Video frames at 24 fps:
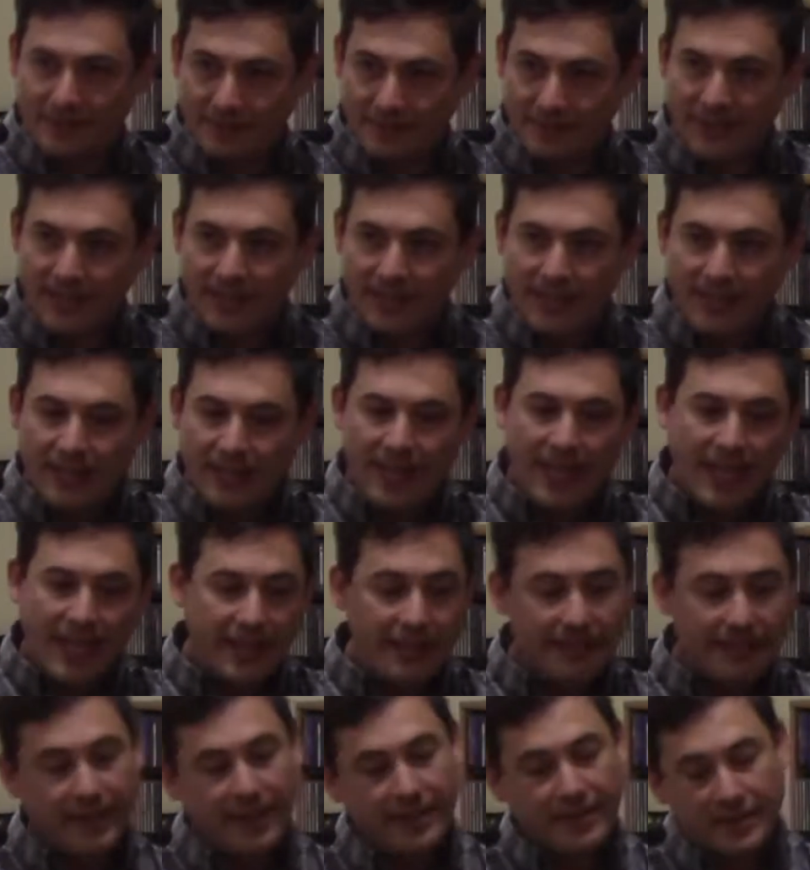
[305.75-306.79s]
Right.
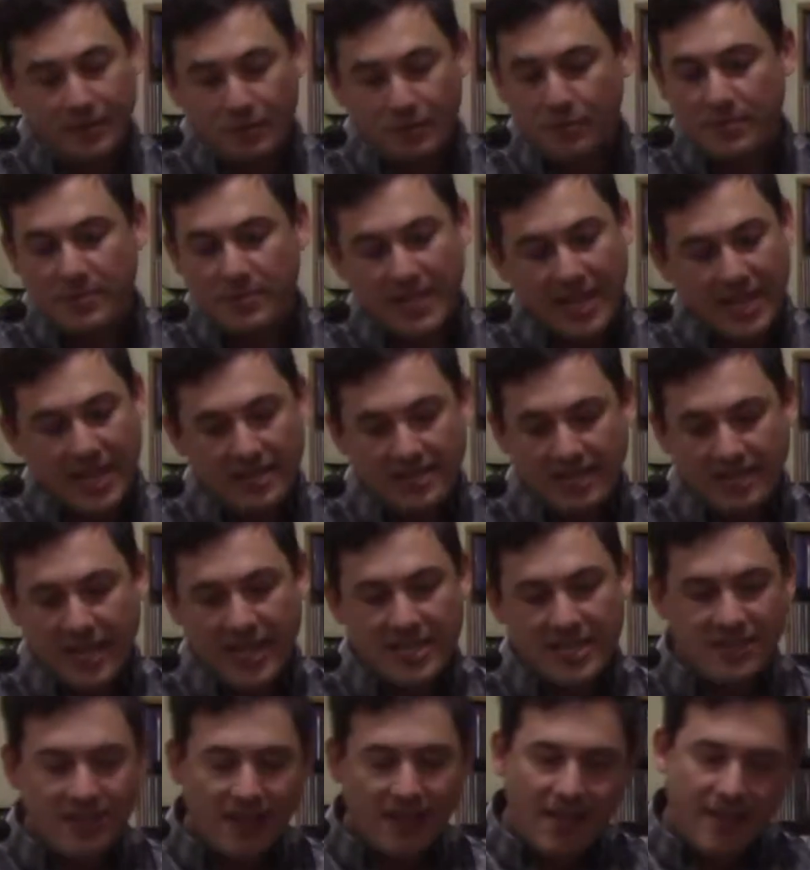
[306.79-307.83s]
And this woman has a
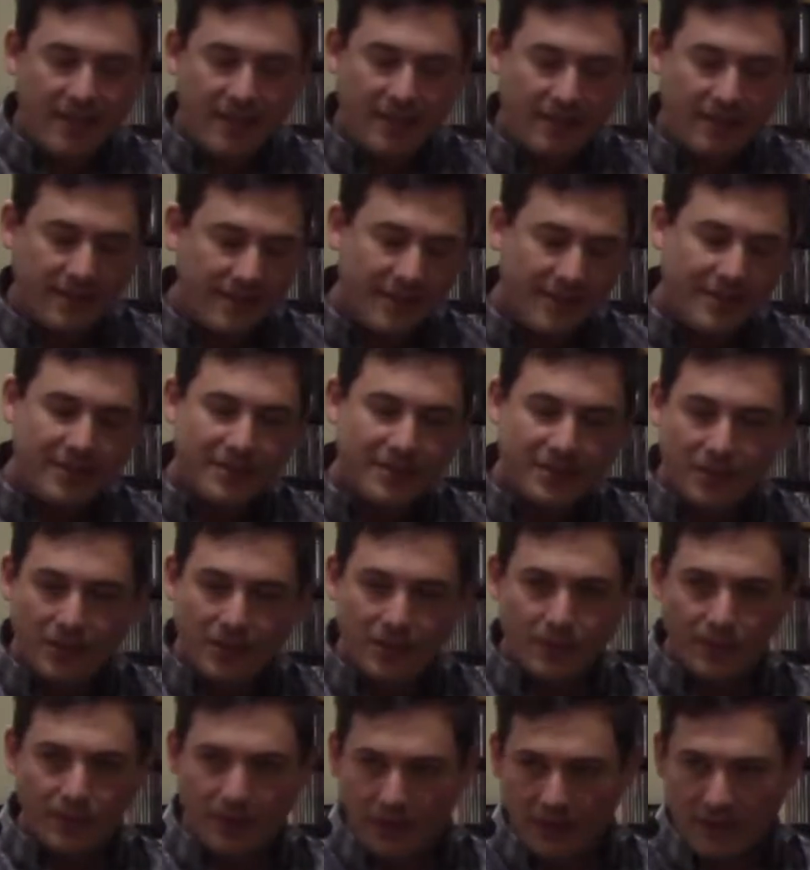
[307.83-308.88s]
ton
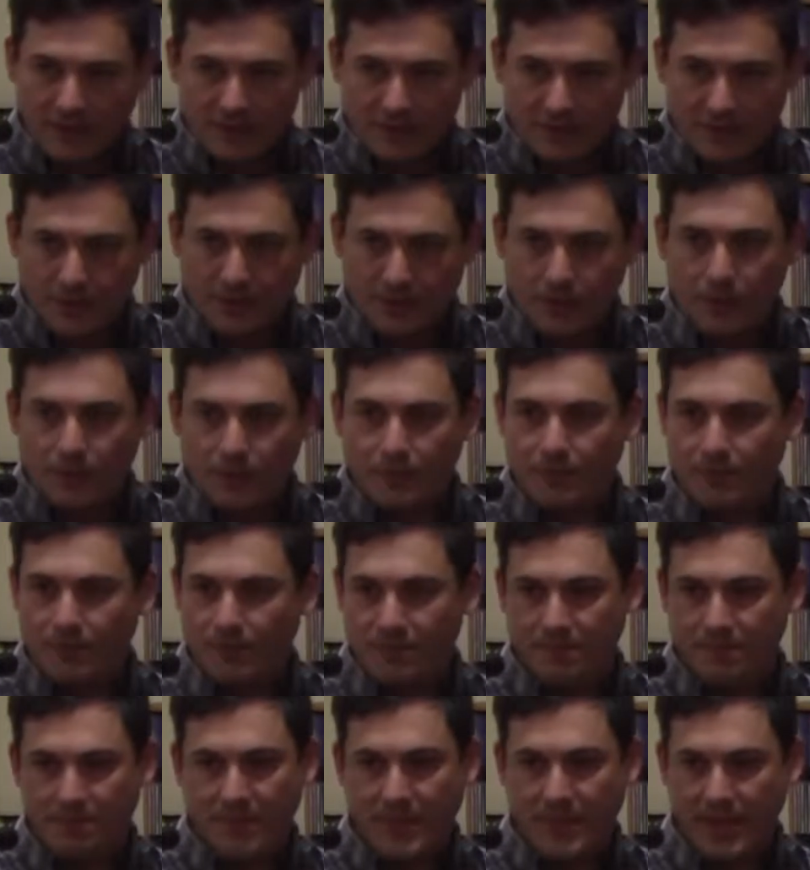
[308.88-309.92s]
going on. So,
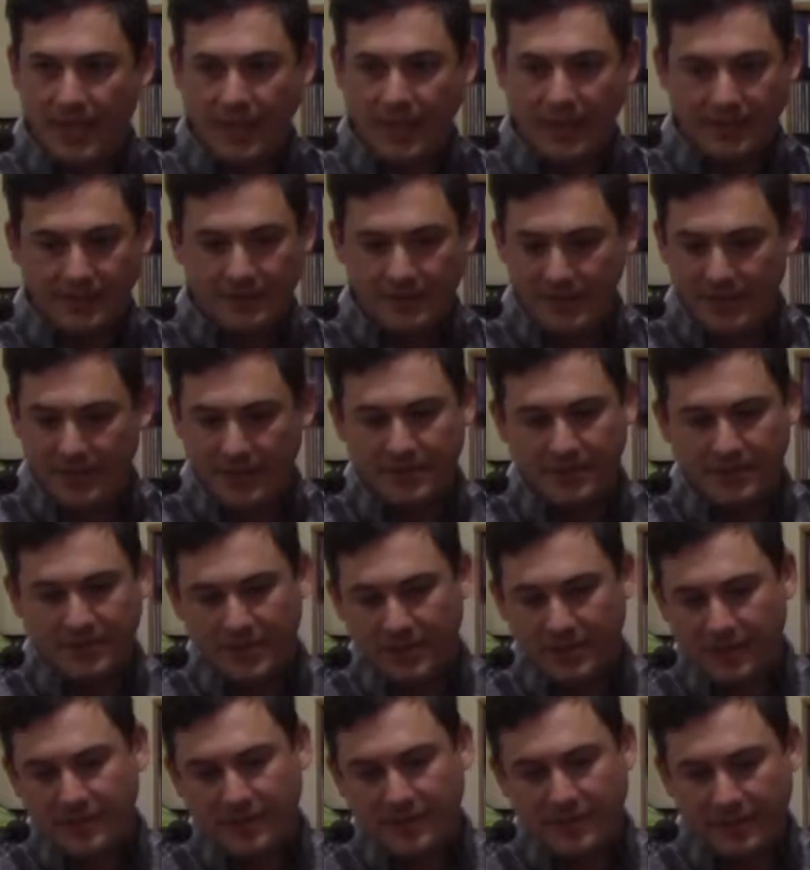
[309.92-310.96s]
and she's
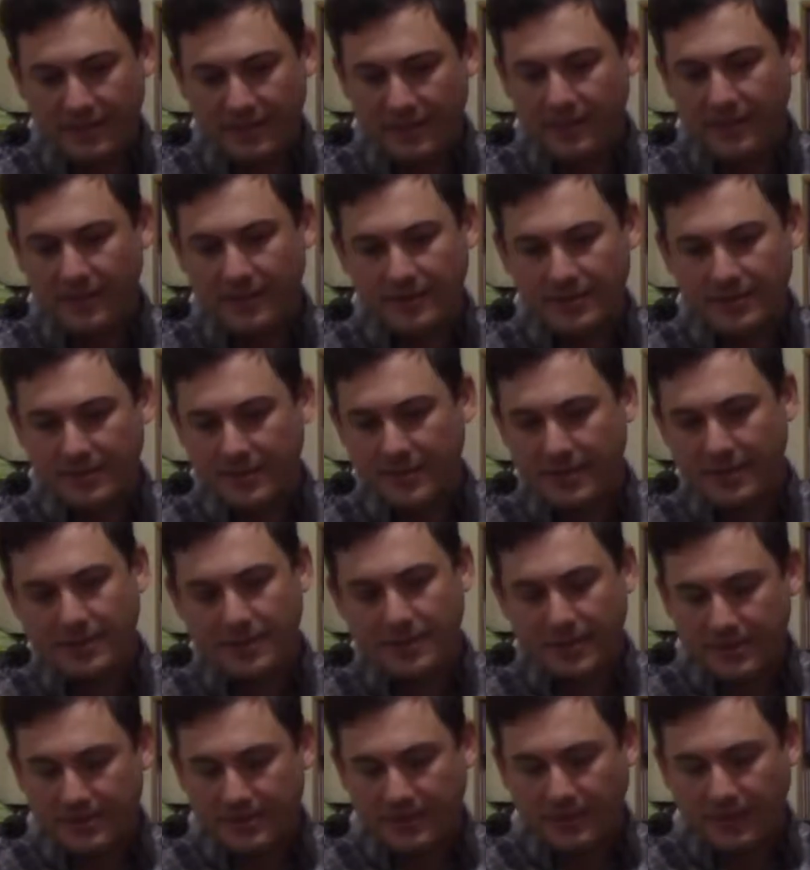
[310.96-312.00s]
juggling it all, and so that
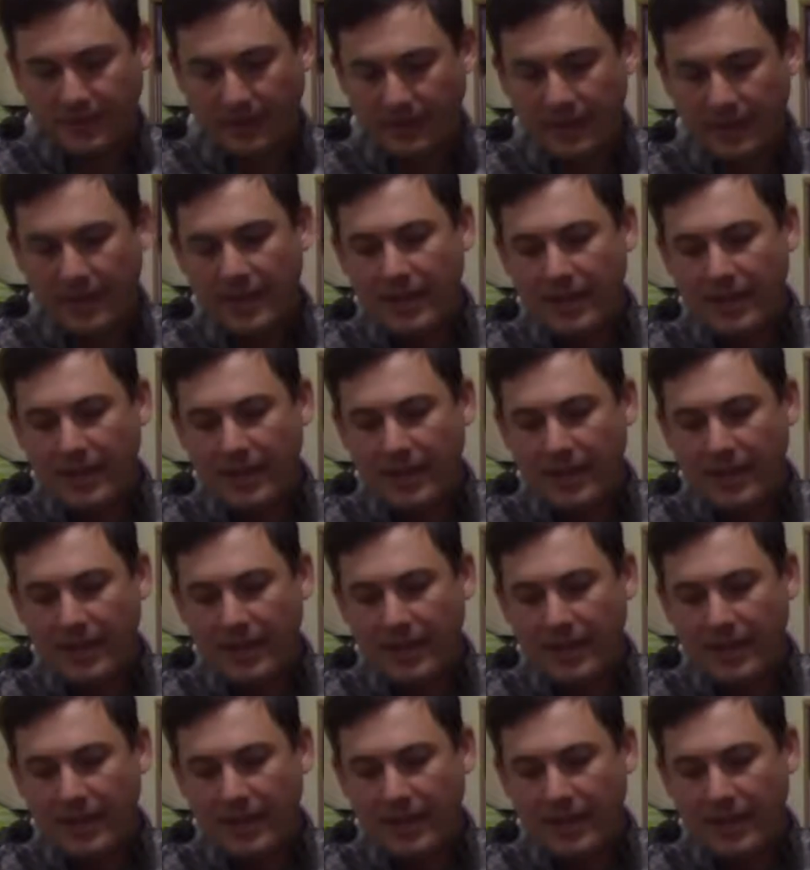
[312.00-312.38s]
works for her.